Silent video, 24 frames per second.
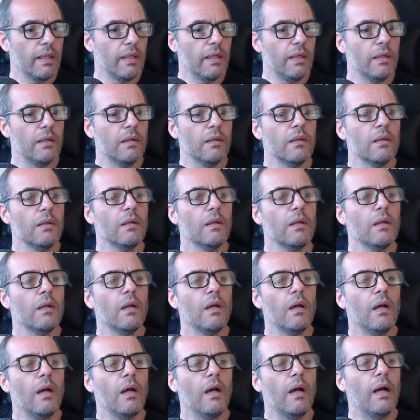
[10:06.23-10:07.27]
click,
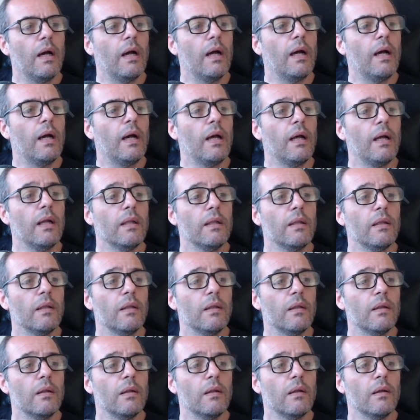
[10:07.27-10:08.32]

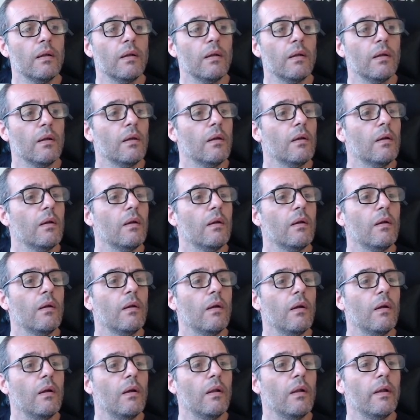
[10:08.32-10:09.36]
and
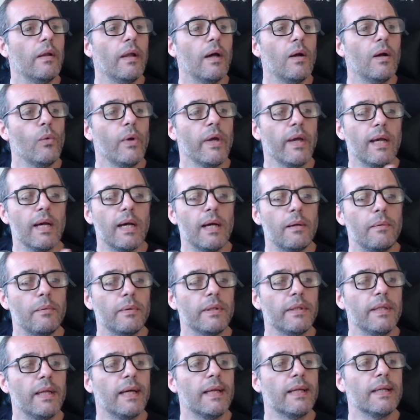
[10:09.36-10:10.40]
now we
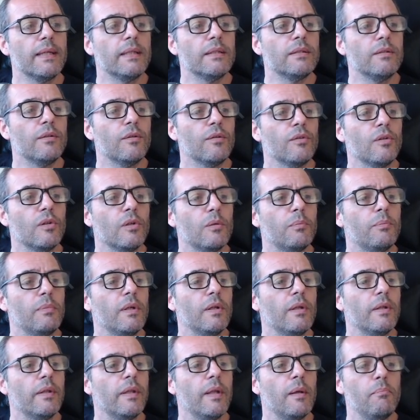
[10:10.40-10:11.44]
have target,
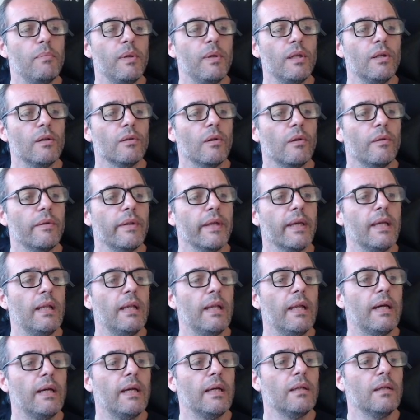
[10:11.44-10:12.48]
stop, the period of the key
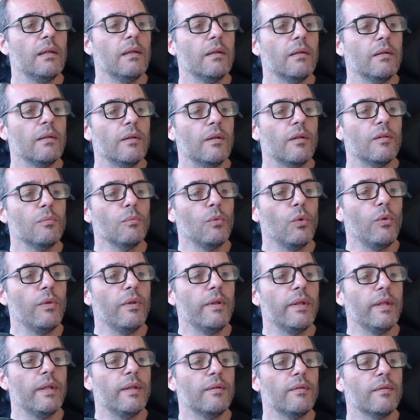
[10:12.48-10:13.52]
line, the
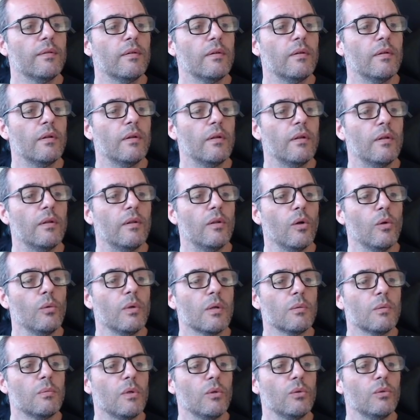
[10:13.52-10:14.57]
smoothness, the
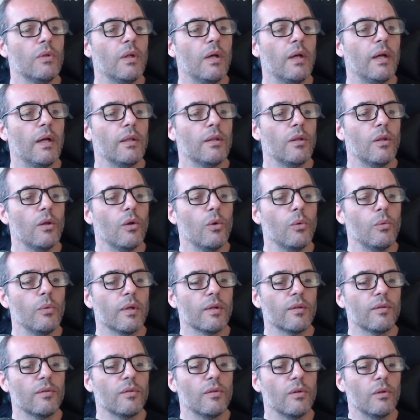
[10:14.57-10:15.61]
overbought, and the
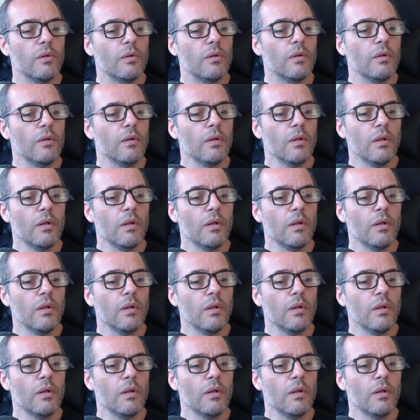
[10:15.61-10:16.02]
oversold.